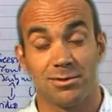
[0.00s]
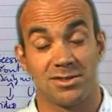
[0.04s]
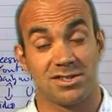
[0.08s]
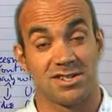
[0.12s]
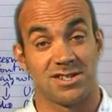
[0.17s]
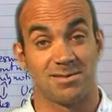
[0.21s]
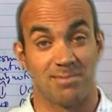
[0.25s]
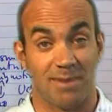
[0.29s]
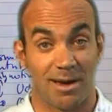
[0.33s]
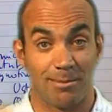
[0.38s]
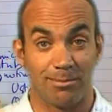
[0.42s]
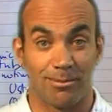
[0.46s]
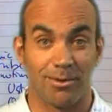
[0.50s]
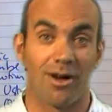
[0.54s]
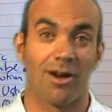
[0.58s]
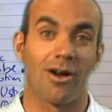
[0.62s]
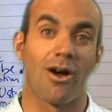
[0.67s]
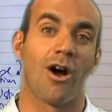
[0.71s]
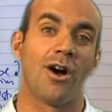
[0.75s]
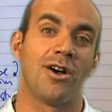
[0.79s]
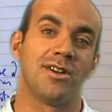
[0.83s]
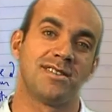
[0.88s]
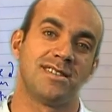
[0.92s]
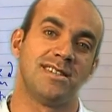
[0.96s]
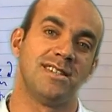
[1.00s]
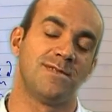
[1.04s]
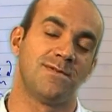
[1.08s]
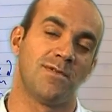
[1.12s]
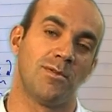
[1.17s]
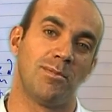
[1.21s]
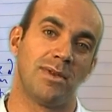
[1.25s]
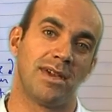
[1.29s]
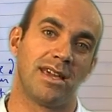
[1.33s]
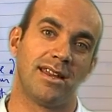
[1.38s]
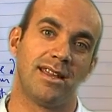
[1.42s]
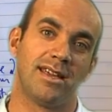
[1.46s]
which is my blog host since
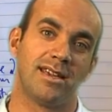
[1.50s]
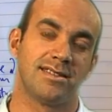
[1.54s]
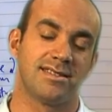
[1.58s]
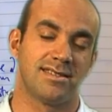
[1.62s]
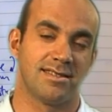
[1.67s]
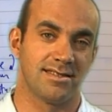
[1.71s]
the beginning,